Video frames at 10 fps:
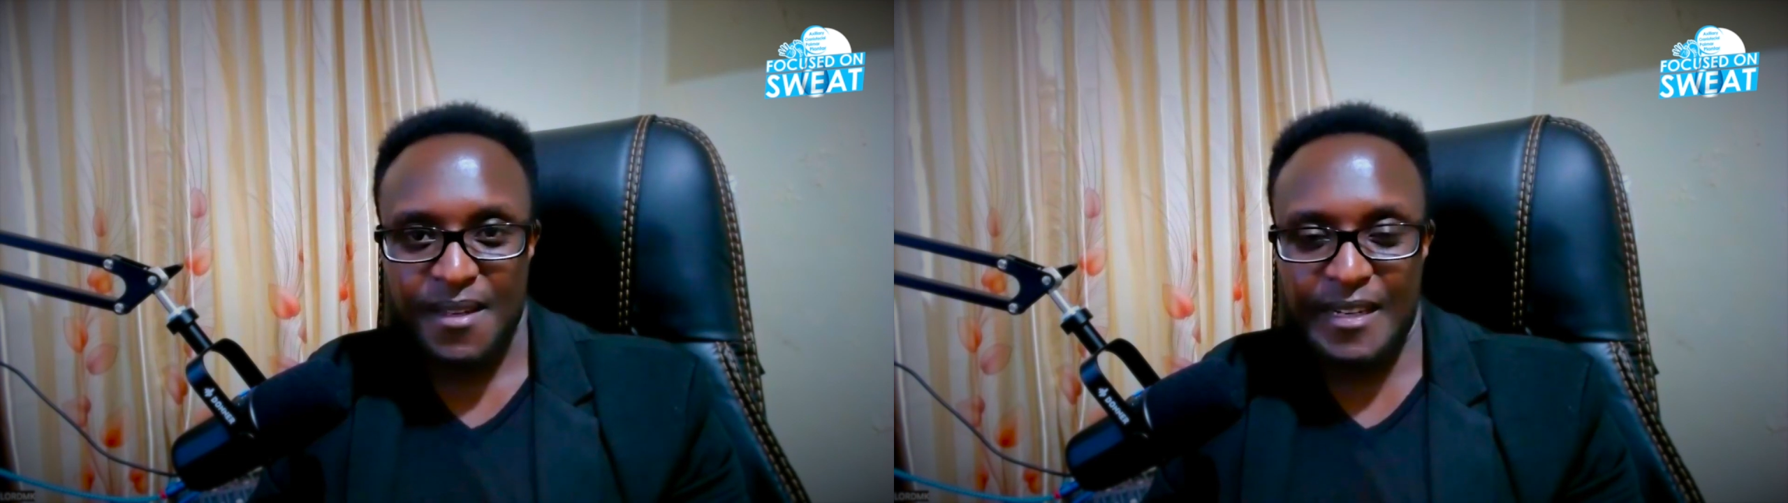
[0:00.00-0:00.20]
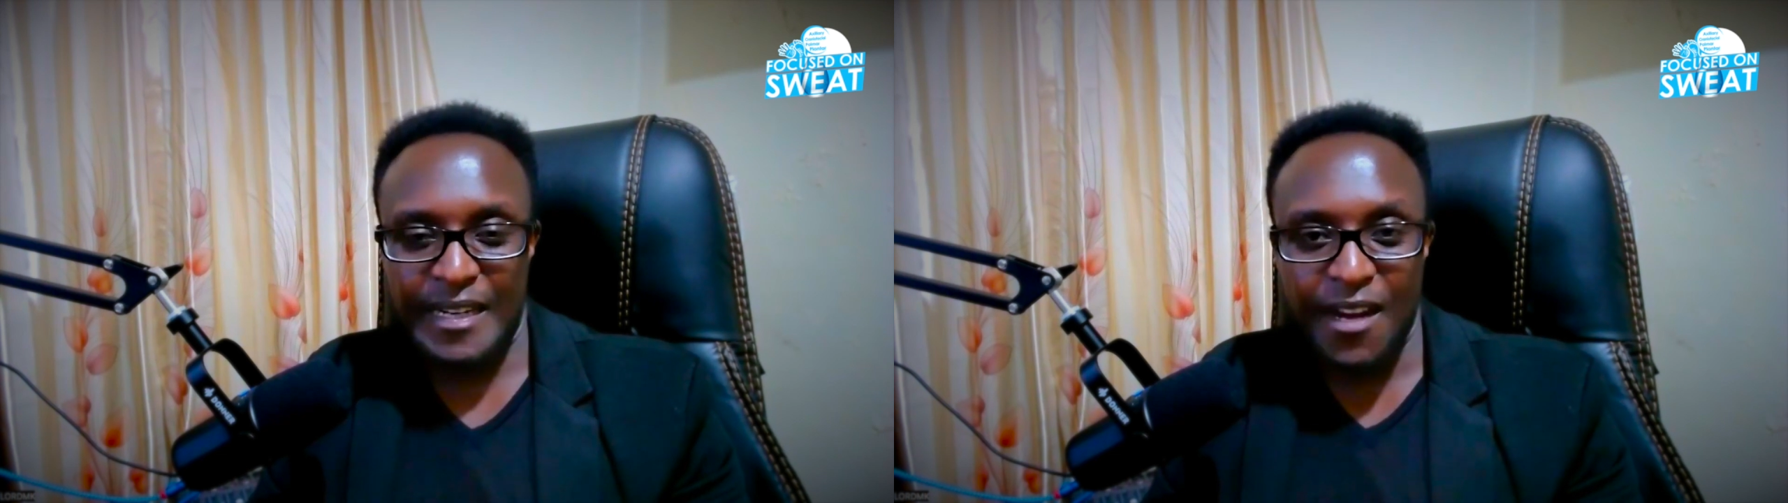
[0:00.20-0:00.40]

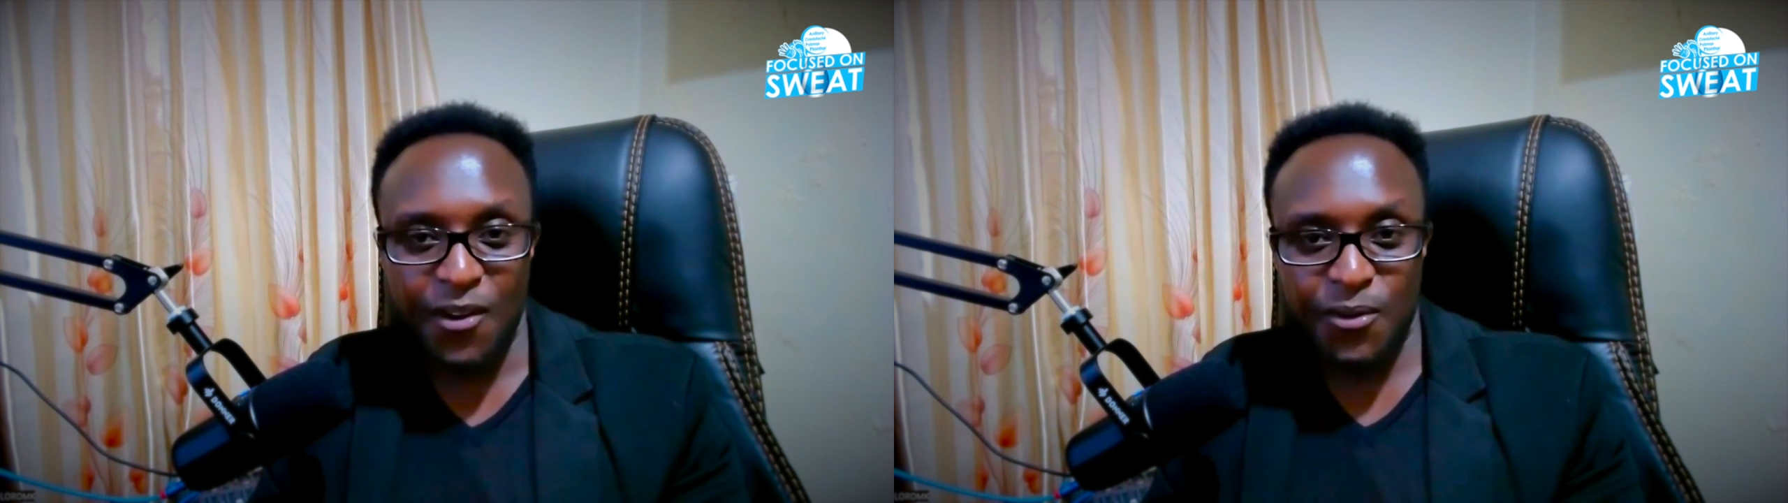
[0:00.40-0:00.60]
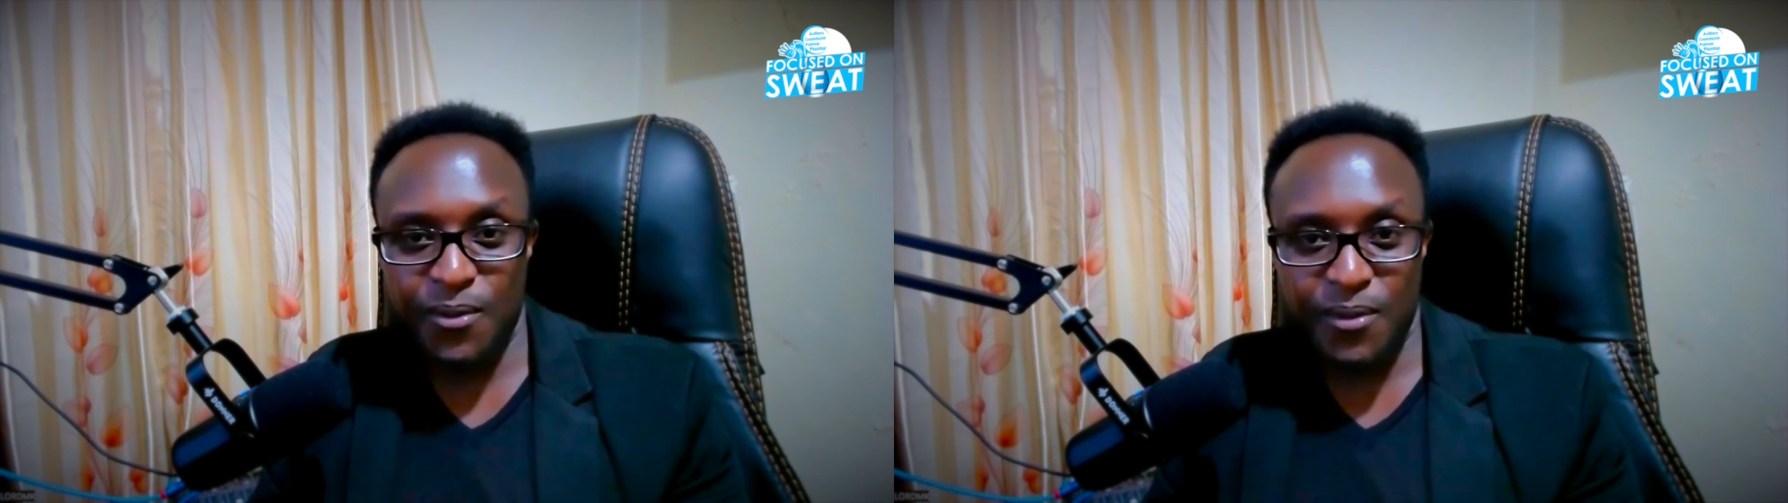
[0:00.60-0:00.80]
and
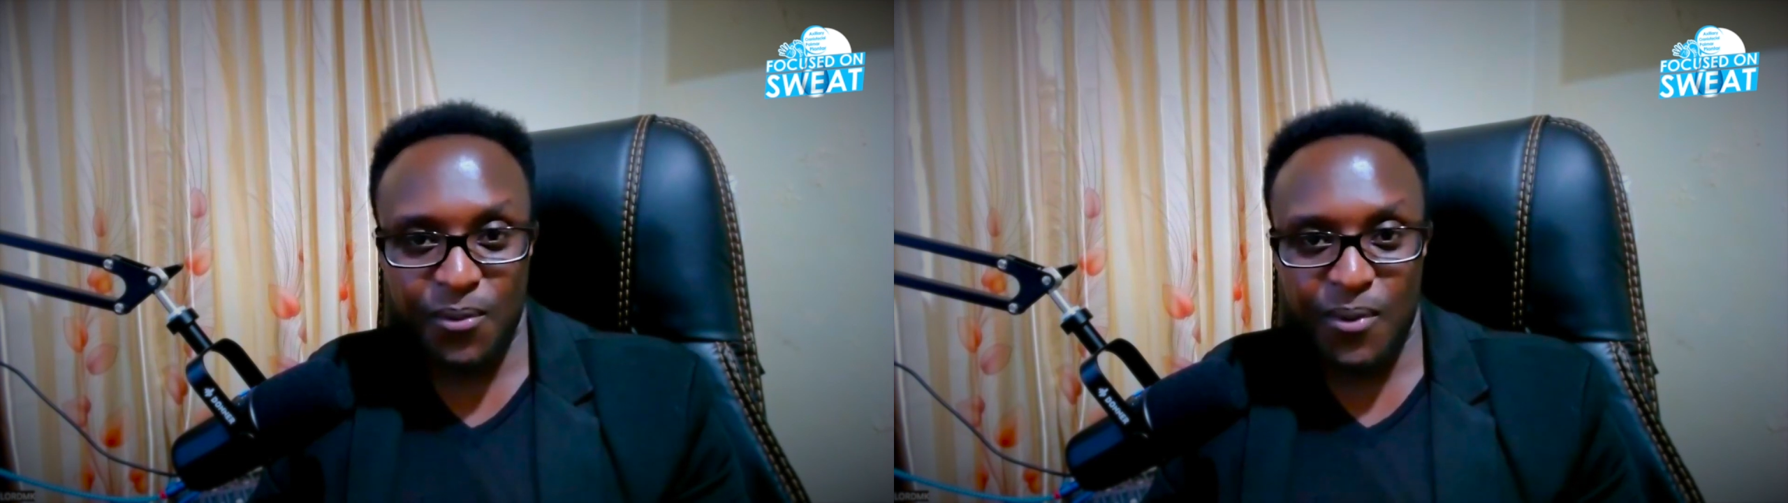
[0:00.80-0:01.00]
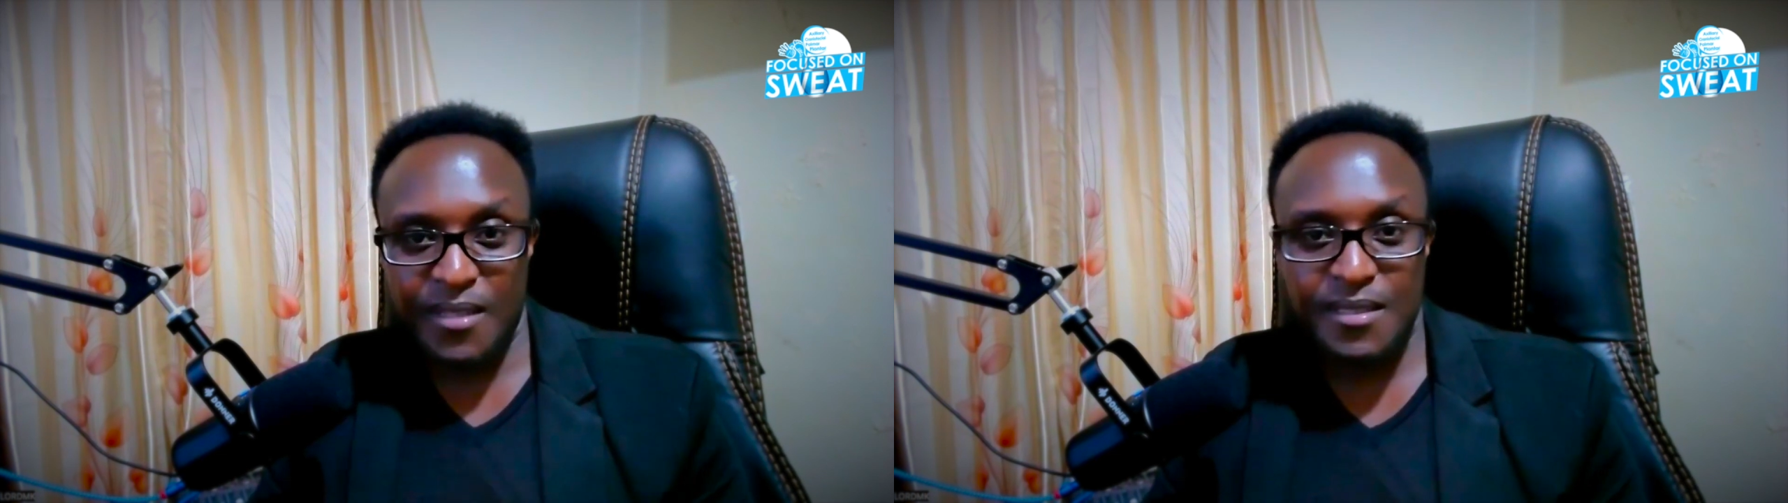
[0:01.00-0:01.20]
now you're the
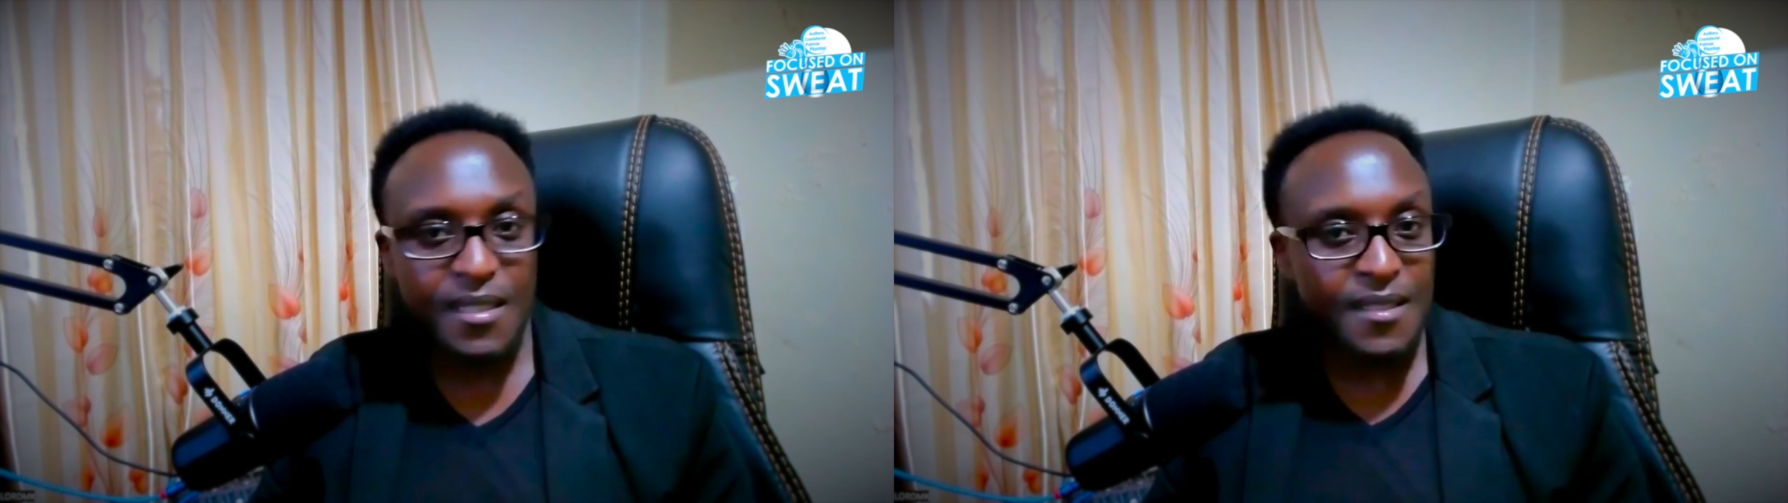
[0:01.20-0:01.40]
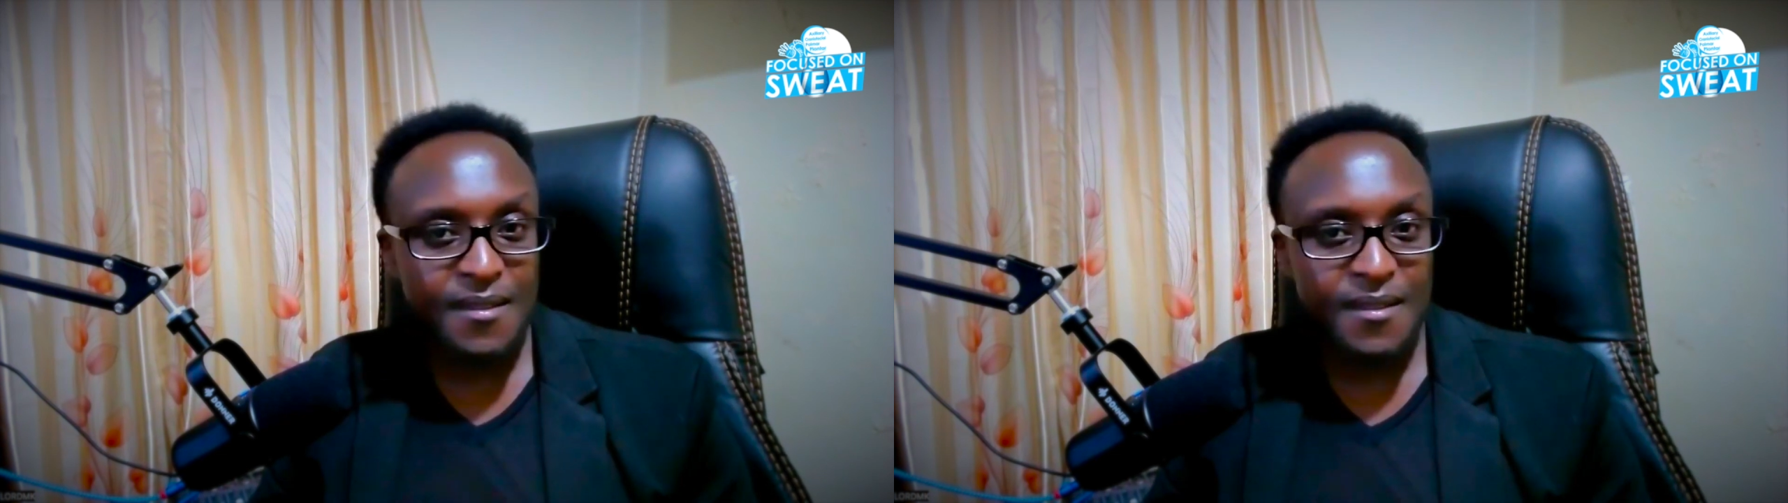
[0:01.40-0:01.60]
one telling